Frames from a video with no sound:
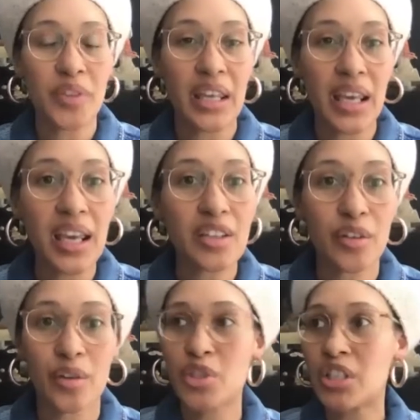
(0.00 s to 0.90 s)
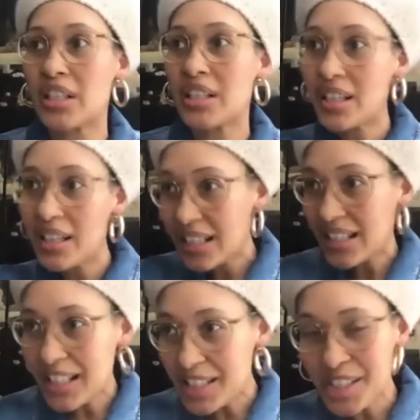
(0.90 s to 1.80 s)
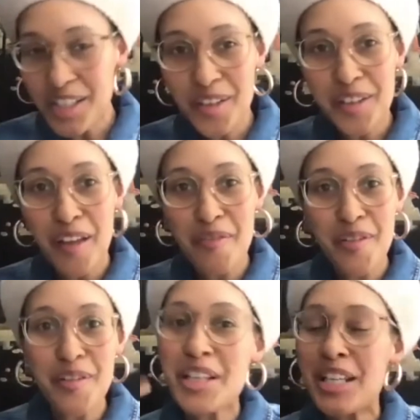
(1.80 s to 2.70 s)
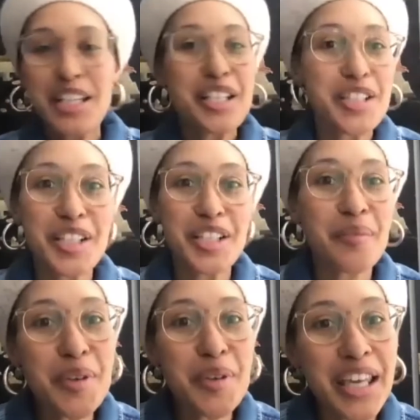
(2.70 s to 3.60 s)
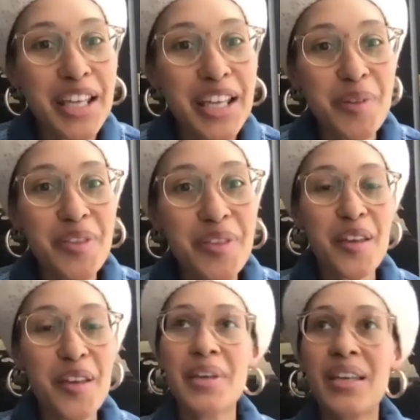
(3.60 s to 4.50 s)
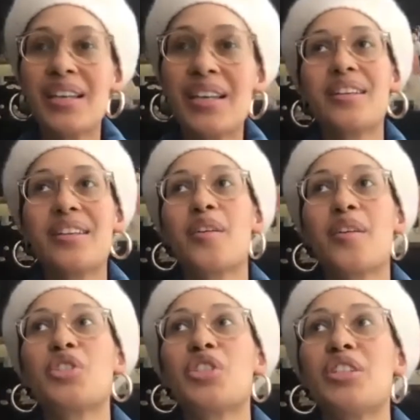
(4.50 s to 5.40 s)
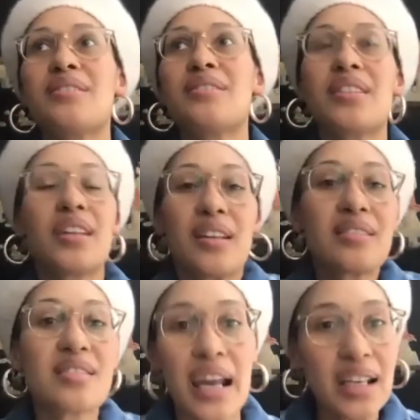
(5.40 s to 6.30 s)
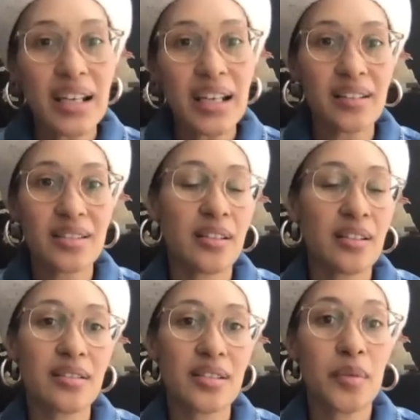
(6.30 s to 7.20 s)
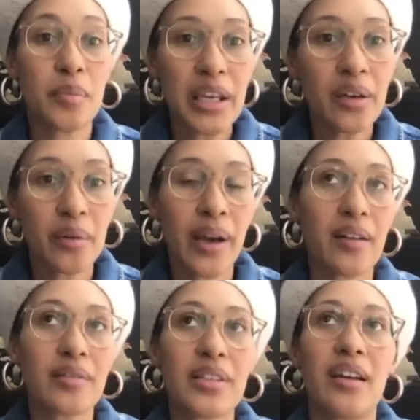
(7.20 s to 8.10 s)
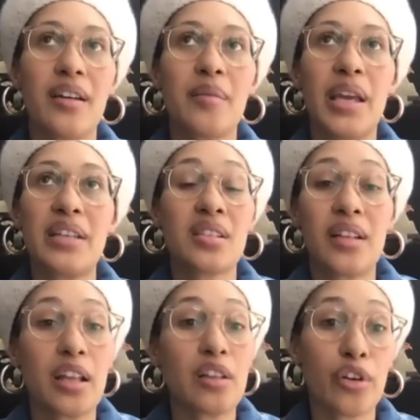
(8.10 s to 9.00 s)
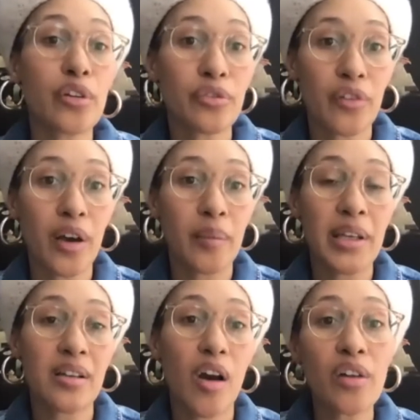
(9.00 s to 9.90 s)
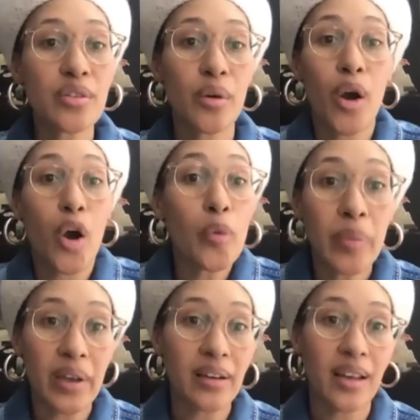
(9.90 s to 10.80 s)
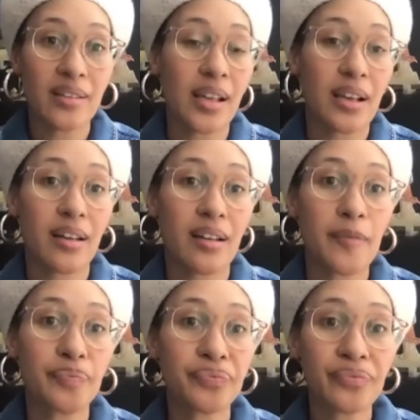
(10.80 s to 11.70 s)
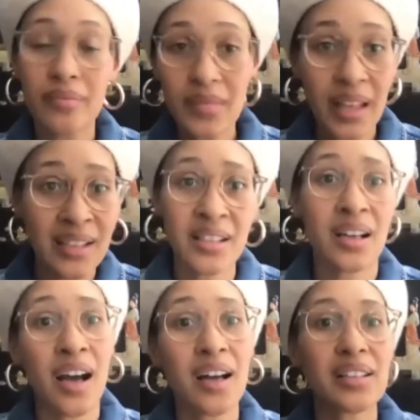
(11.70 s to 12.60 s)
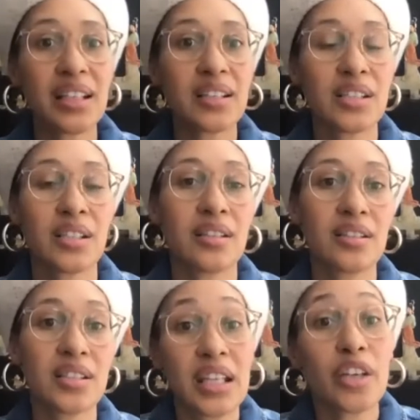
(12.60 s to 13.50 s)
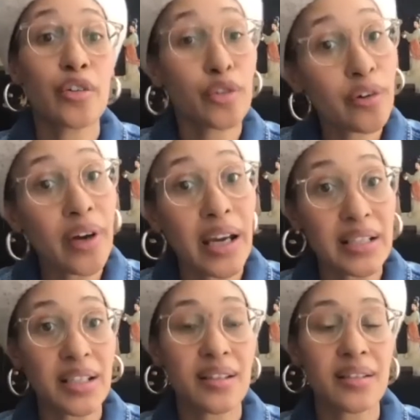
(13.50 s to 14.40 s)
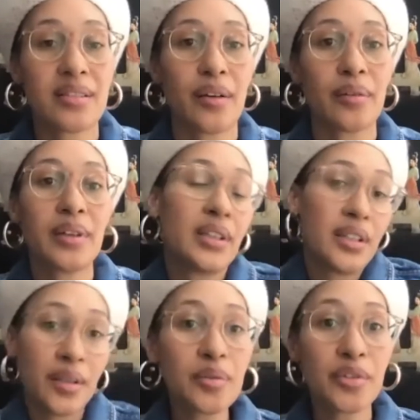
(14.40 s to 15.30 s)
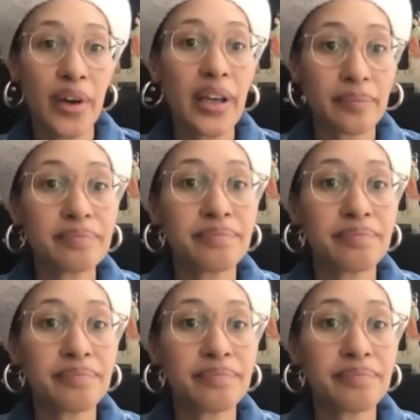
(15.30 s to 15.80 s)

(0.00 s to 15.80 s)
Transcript: a kid you know she gets to their level she communicates with them you know she's exciting to to be around um, and to like learn from and also open as like a as a colleague to to hear your ideas so it was great